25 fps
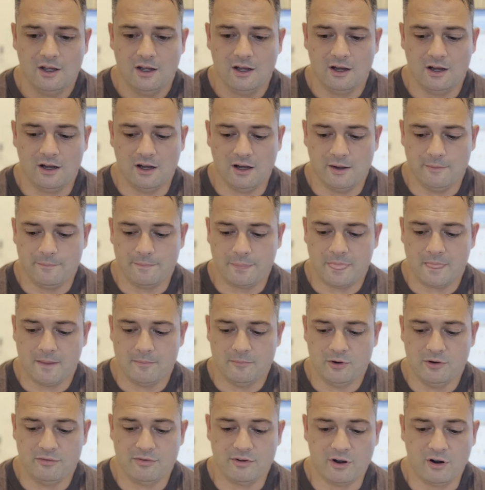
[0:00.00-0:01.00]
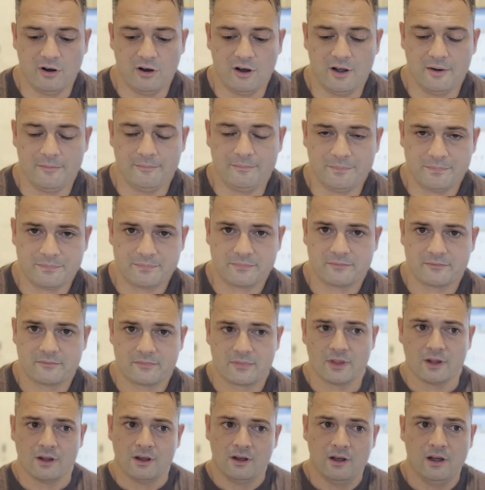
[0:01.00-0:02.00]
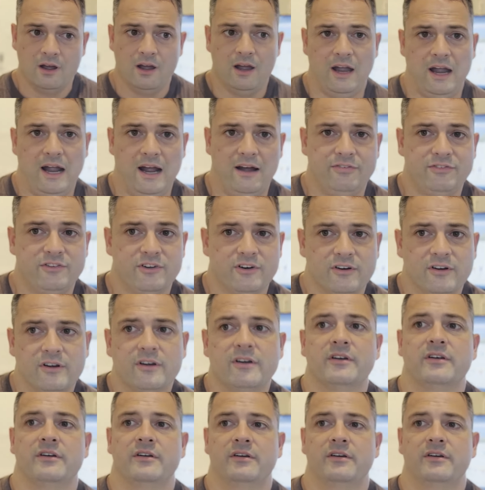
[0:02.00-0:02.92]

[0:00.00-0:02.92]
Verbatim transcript: Uh, moving on, after